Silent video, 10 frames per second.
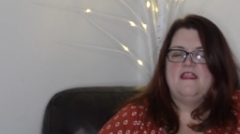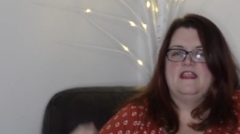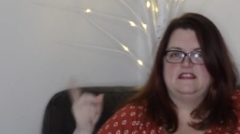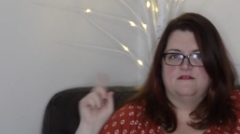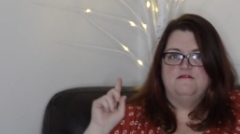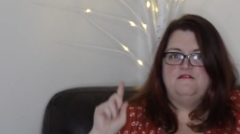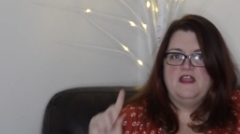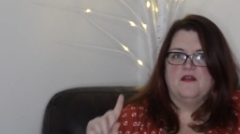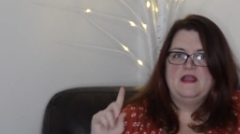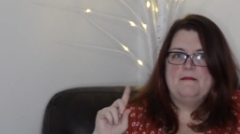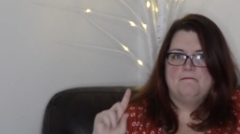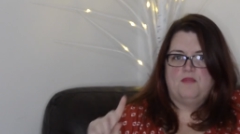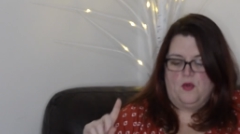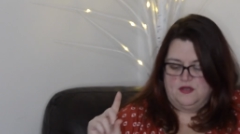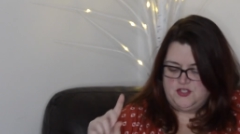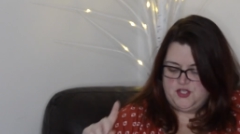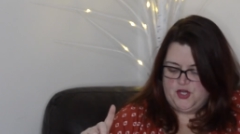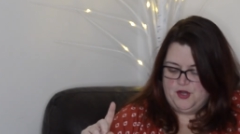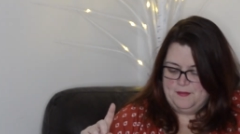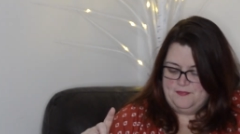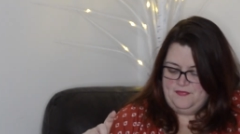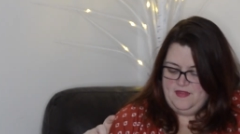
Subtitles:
That's a very important term.